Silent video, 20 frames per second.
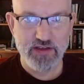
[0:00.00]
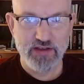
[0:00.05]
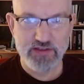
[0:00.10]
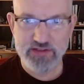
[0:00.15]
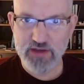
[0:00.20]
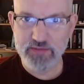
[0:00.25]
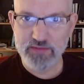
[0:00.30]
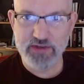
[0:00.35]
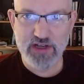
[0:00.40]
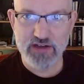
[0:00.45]
You
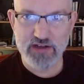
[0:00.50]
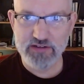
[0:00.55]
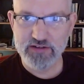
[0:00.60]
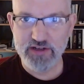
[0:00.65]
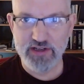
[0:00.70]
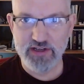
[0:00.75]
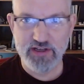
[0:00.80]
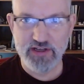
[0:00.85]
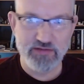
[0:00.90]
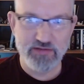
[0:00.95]
dump
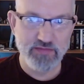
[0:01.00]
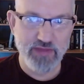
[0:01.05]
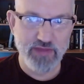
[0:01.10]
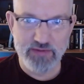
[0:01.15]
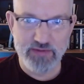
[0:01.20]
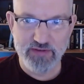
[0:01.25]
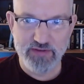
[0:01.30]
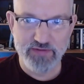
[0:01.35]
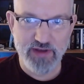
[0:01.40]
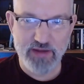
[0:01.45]
concrete,
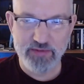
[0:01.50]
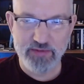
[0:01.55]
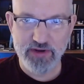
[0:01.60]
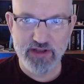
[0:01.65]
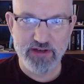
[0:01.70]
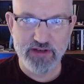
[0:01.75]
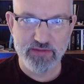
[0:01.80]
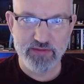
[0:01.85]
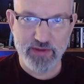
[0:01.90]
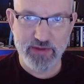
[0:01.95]
maybe you
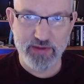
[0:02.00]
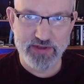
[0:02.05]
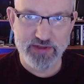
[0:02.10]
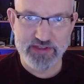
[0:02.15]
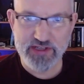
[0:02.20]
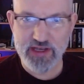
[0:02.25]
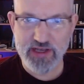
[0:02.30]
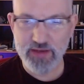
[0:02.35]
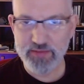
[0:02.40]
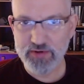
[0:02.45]
vibrate it, maybe you
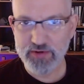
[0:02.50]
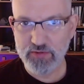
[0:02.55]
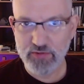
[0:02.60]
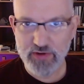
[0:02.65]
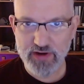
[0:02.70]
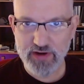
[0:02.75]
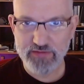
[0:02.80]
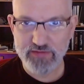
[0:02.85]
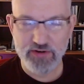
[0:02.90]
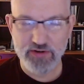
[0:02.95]
tap it,
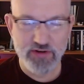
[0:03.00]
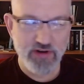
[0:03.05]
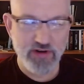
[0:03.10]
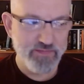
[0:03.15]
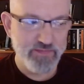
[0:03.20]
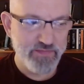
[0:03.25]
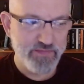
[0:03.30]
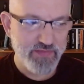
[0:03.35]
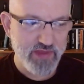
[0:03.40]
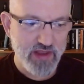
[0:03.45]
whatever,
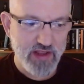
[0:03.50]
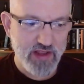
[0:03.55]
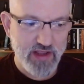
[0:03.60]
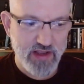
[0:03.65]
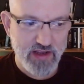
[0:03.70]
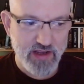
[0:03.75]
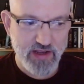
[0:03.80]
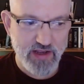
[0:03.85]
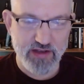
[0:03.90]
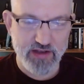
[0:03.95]

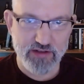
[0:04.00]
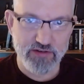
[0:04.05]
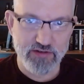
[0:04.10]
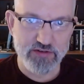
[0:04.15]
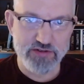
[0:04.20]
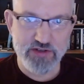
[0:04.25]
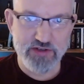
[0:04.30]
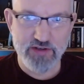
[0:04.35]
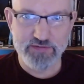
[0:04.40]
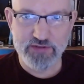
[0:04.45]
and it
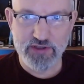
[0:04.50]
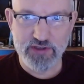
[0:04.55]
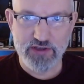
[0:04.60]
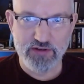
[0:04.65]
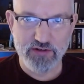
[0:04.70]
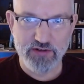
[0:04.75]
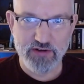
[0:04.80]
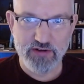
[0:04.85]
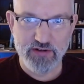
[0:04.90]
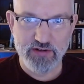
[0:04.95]
goes off to
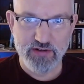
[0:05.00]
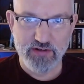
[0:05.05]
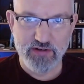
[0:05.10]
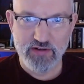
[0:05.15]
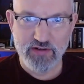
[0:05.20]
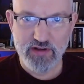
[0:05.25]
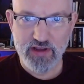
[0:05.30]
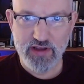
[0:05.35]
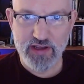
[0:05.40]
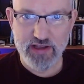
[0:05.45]
cure.
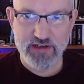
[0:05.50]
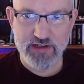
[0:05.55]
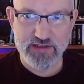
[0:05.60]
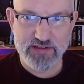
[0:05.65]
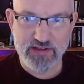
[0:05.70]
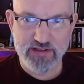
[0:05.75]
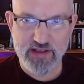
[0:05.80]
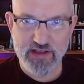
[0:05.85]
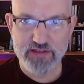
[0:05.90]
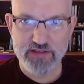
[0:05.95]
And
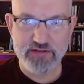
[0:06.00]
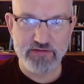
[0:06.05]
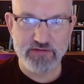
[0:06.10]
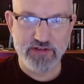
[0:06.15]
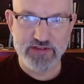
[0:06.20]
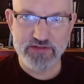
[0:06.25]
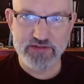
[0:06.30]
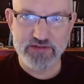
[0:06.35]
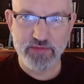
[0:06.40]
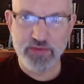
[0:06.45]
it's lather,
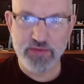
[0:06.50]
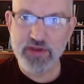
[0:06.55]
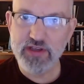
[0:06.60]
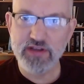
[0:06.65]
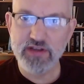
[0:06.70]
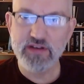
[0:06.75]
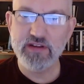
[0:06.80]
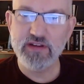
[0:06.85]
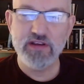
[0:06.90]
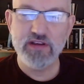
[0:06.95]
rinse, repeat.